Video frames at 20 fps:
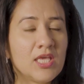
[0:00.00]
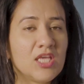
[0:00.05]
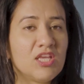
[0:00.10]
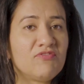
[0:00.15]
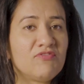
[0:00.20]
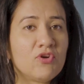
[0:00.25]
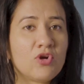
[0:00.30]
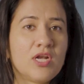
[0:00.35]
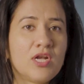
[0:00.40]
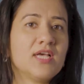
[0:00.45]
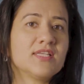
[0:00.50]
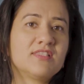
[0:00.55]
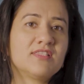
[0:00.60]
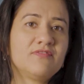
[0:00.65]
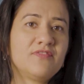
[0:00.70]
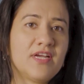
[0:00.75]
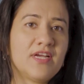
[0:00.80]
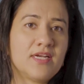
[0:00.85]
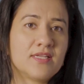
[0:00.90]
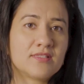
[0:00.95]
If you're
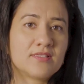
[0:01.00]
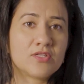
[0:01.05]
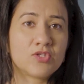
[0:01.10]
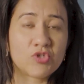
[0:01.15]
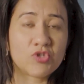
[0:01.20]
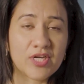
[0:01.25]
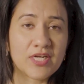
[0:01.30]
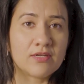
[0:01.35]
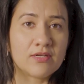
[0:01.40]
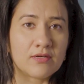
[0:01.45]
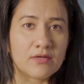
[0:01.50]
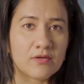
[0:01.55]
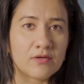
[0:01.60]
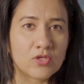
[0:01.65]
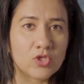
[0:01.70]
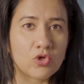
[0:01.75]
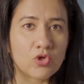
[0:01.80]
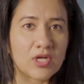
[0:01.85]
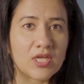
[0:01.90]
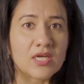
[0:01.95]
classified as a trader,
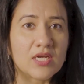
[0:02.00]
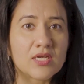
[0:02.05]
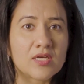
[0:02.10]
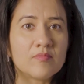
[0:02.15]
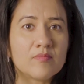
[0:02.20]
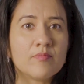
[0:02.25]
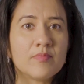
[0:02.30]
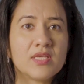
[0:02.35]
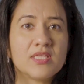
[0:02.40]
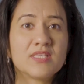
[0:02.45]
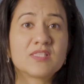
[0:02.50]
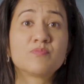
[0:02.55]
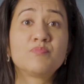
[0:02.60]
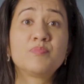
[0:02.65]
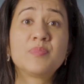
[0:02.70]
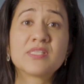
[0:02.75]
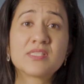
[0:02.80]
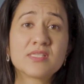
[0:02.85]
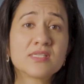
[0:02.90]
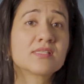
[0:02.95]
your income is
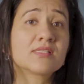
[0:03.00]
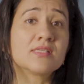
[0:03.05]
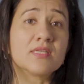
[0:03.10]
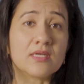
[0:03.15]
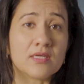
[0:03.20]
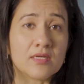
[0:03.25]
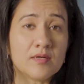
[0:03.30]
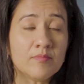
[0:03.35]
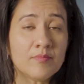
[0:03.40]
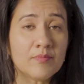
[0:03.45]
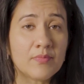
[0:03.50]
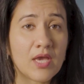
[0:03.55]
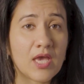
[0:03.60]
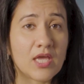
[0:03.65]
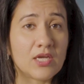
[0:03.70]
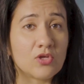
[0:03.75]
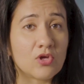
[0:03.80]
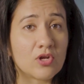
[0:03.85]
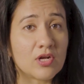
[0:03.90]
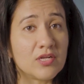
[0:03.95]
business income
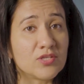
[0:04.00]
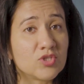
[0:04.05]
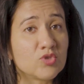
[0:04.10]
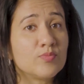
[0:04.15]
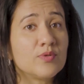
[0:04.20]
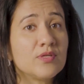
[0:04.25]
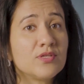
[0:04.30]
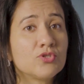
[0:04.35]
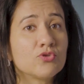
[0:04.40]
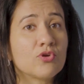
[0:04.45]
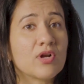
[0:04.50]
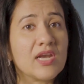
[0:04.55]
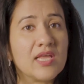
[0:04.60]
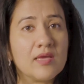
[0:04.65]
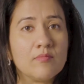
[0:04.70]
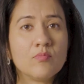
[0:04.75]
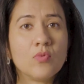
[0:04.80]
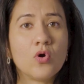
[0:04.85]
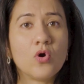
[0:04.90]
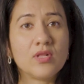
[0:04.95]
and you're eligible to
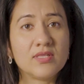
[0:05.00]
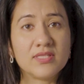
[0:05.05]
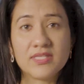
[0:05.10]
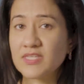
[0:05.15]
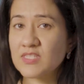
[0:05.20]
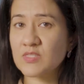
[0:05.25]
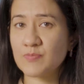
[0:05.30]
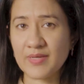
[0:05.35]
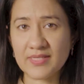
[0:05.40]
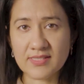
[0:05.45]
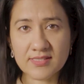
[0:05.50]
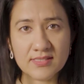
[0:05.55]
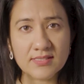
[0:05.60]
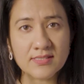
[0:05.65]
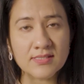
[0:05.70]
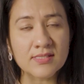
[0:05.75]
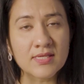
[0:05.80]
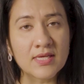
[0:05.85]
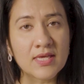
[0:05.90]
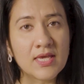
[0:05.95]
claim all the
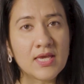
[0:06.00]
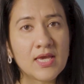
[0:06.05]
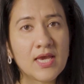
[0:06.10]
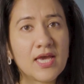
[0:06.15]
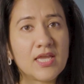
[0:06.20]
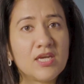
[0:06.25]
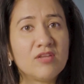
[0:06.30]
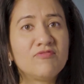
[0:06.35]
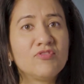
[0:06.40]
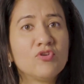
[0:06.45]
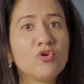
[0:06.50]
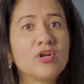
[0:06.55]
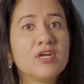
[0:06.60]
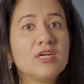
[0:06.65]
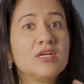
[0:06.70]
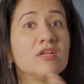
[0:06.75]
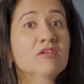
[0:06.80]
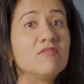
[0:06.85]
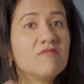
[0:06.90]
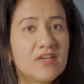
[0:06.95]
expenses. And if you're
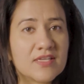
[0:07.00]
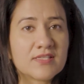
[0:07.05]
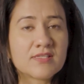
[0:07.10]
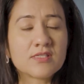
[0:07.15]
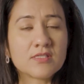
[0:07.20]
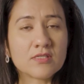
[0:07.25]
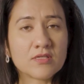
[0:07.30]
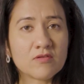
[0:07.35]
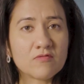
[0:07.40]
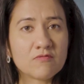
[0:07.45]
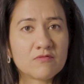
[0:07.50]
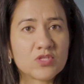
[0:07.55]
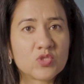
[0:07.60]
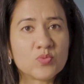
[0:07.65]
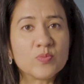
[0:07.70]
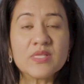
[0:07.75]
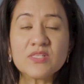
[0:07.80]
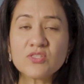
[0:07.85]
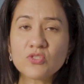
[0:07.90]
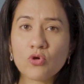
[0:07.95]
an investor,
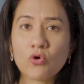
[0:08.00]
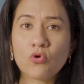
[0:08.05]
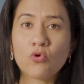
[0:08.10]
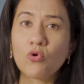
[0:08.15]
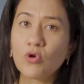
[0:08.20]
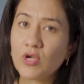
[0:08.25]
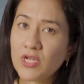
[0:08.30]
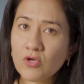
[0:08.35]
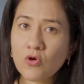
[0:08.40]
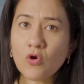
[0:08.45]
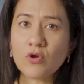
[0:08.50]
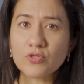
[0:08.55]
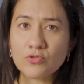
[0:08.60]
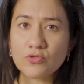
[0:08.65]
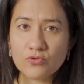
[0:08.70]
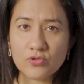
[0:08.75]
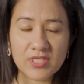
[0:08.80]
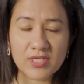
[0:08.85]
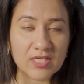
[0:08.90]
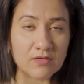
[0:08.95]
which means you're holding on
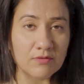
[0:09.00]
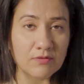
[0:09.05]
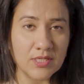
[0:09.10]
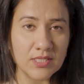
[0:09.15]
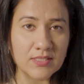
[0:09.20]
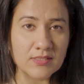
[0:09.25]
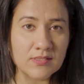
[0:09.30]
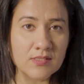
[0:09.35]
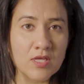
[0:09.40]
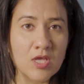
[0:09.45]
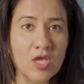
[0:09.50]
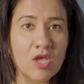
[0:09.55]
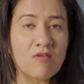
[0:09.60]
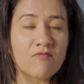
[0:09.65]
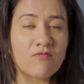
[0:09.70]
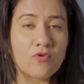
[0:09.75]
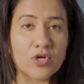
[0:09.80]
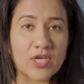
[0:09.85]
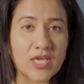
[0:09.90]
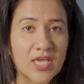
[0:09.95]
to the equities
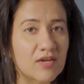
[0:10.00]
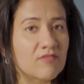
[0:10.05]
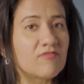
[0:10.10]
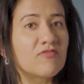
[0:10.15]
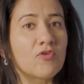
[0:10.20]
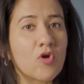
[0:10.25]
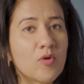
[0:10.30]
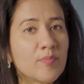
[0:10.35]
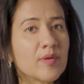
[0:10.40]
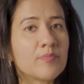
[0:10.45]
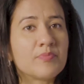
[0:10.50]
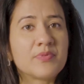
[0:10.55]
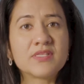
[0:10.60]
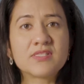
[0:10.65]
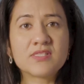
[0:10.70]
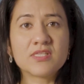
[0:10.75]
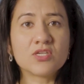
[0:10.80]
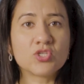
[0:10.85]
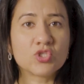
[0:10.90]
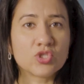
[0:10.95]
for gain from
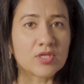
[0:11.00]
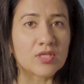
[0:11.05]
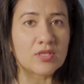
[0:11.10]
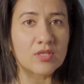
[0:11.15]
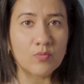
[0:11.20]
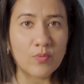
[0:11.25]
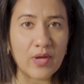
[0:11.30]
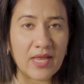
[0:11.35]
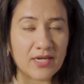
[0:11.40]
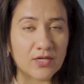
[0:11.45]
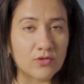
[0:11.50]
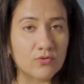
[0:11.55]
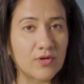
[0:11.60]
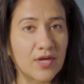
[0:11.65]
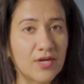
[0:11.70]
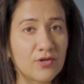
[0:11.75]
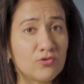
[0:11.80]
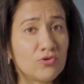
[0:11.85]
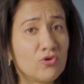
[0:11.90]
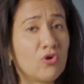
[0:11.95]
appreciation in the value
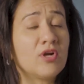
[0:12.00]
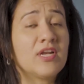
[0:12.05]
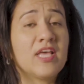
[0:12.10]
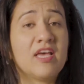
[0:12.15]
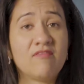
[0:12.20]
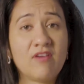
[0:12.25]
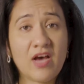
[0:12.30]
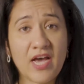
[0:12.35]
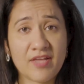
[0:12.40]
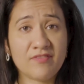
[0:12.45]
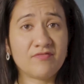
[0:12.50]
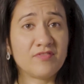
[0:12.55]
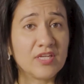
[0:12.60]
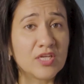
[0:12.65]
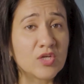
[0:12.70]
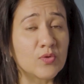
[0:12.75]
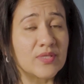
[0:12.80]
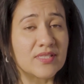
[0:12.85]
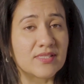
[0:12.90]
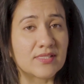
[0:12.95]
and do not have high
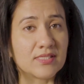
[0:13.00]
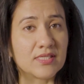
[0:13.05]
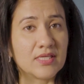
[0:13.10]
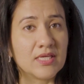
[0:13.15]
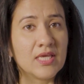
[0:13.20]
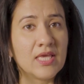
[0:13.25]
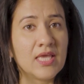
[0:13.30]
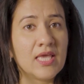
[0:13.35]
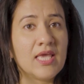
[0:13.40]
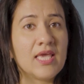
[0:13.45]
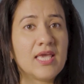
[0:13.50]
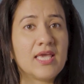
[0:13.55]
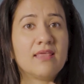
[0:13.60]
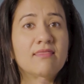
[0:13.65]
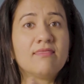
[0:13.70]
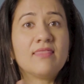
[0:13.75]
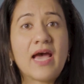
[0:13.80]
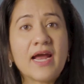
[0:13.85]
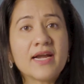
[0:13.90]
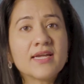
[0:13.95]
frequency,
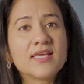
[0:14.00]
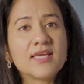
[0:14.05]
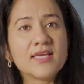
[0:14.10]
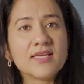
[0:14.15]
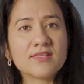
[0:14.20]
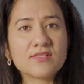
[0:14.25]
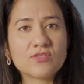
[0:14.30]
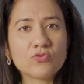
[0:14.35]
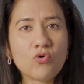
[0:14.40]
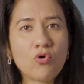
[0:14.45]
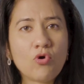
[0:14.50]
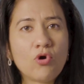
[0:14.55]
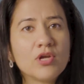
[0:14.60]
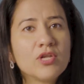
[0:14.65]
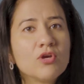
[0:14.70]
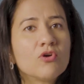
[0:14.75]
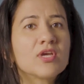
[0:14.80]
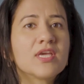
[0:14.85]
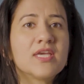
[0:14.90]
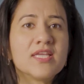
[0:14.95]
in that case, all
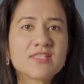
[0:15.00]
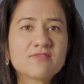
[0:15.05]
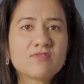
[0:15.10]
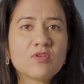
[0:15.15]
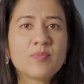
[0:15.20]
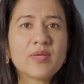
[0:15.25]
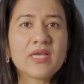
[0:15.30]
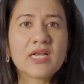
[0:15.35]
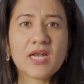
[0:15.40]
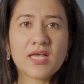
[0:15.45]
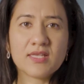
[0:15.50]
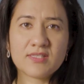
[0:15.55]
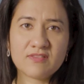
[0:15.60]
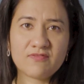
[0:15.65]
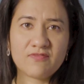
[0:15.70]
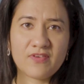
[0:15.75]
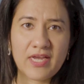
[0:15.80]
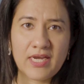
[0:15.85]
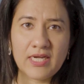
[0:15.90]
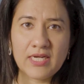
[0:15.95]
your gains will be
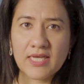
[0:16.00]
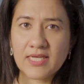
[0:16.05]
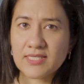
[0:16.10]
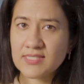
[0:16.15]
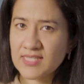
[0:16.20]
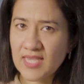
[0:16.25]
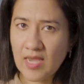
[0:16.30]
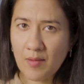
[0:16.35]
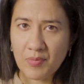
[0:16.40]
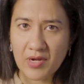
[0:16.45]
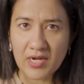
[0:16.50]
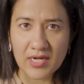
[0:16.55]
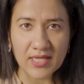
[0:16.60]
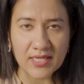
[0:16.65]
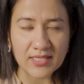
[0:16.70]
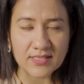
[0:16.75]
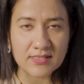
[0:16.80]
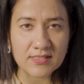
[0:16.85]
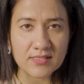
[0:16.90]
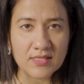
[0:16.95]
classified as capital
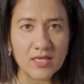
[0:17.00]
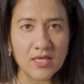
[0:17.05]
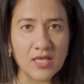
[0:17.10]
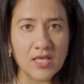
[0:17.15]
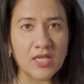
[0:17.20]
gains.